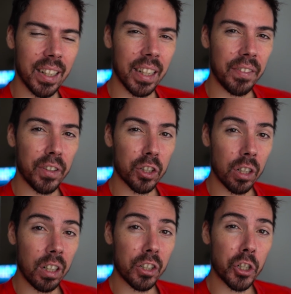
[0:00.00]
If it's
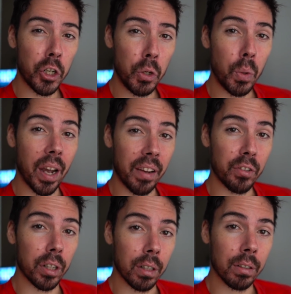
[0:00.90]
not too
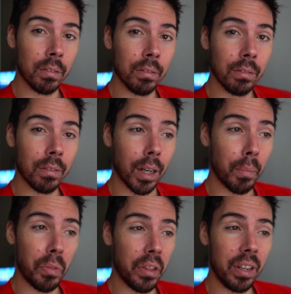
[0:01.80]
heavy,
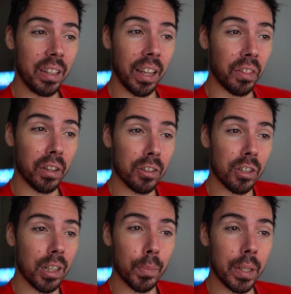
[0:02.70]
I'm thinking that thing's
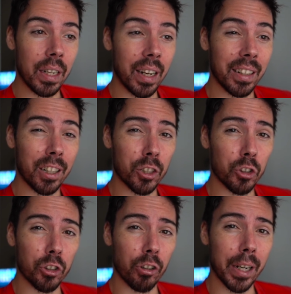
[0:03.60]
going to be
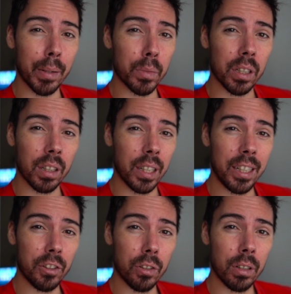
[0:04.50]
900 grams at
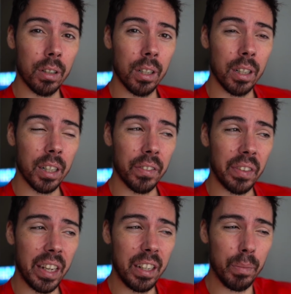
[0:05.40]
least. If
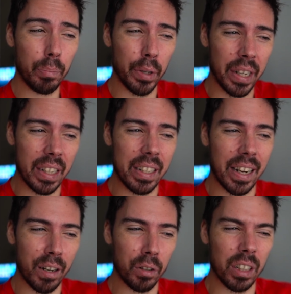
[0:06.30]
they could bring it
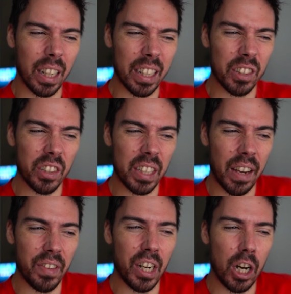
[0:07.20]
down to like
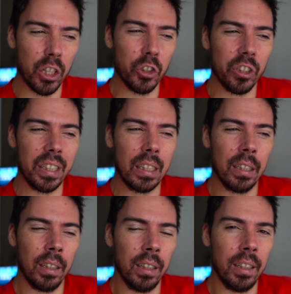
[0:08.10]
700,
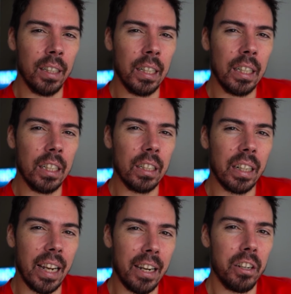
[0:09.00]

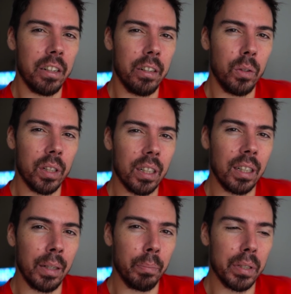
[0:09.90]
can you do it,
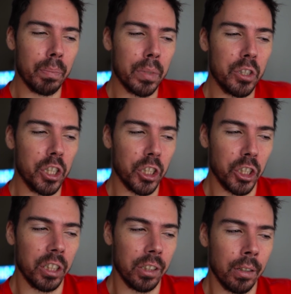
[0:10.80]
Olympus
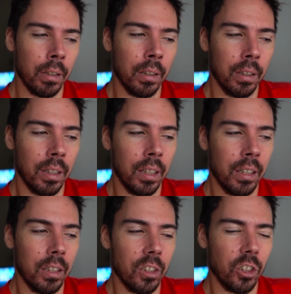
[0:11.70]
magicians?
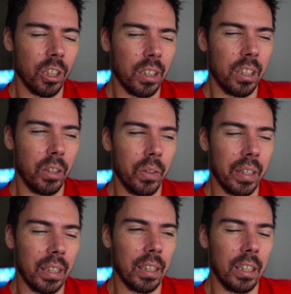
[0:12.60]
Just do
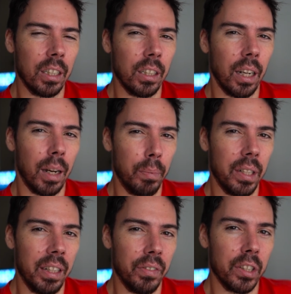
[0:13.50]
it. I
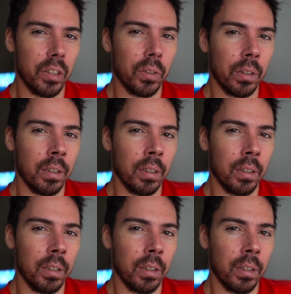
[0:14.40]
believe in you.